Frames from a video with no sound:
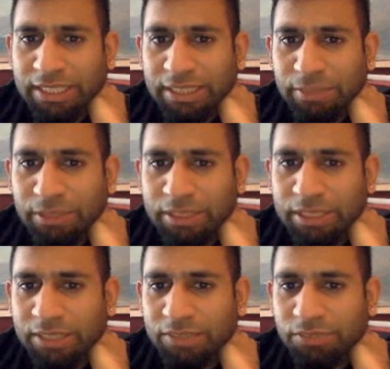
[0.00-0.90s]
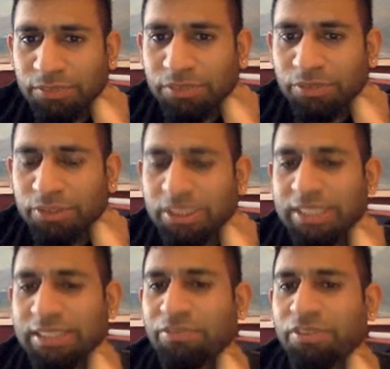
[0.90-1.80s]
I can play rook takes
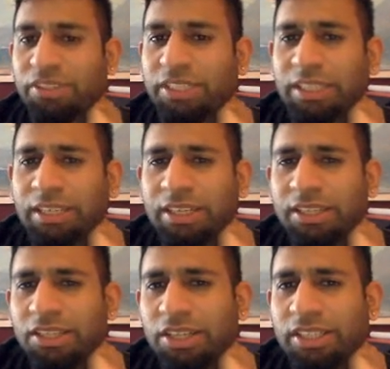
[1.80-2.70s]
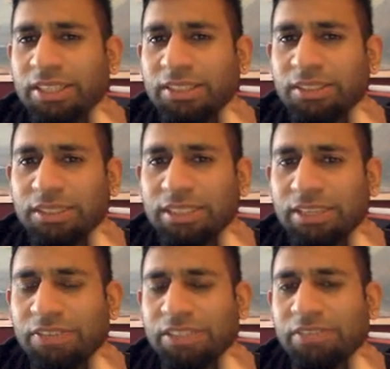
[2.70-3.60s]
f3, turning to
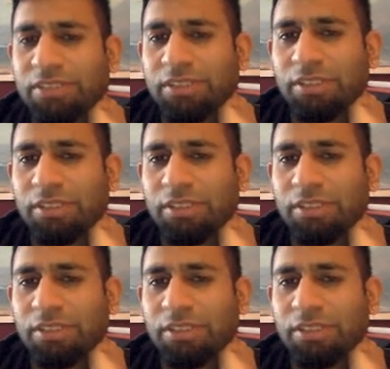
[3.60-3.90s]
f7.